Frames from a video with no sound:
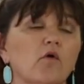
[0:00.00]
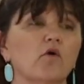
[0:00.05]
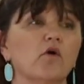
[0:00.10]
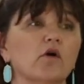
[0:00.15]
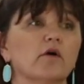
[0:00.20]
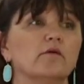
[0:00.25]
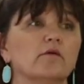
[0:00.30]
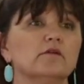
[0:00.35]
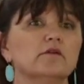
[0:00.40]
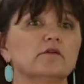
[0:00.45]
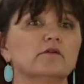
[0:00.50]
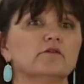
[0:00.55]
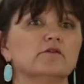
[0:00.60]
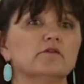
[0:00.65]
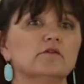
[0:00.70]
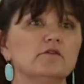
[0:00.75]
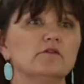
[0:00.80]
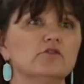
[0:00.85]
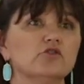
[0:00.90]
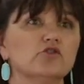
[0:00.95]
or
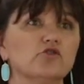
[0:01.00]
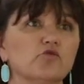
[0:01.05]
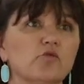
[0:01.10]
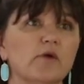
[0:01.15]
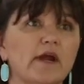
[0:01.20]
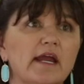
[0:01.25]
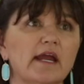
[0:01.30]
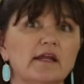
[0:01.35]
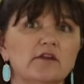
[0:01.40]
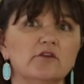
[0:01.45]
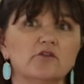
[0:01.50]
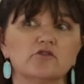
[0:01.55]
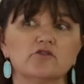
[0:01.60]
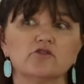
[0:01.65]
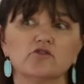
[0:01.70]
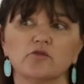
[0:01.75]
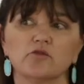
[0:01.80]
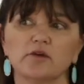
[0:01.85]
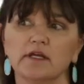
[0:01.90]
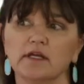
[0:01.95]
train your
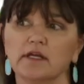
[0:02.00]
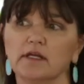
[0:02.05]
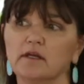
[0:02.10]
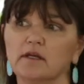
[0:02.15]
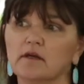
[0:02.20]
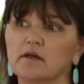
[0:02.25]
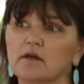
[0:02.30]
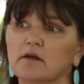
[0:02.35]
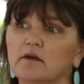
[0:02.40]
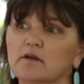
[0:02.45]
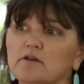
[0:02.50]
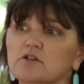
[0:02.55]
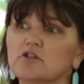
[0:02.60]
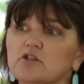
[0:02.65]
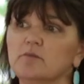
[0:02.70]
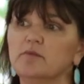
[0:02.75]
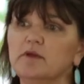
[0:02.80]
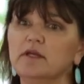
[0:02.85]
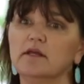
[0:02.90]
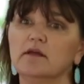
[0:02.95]
tree
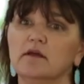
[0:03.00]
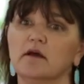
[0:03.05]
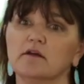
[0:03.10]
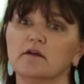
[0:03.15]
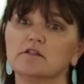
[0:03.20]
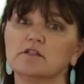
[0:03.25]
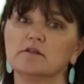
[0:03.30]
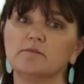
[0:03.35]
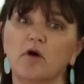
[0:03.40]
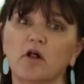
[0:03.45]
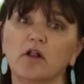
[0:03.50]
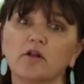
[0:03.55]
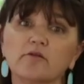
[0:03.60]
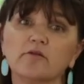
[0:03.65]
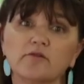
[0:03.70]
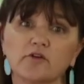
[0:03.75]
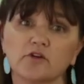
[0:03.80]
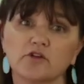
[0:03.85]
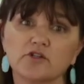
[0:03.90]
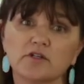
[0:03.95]
to be a smaller
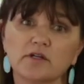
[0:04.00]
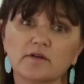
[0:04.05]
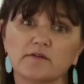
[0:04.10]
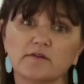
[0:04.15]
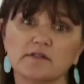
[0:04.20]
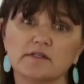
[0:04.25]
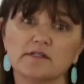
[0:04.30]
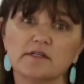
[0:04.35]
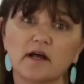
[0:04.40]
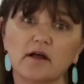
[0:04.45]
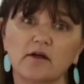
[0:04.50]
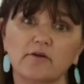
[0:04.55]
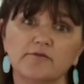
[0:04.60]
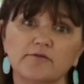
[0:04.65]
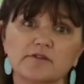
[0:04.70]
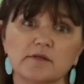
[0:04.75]
version of itself.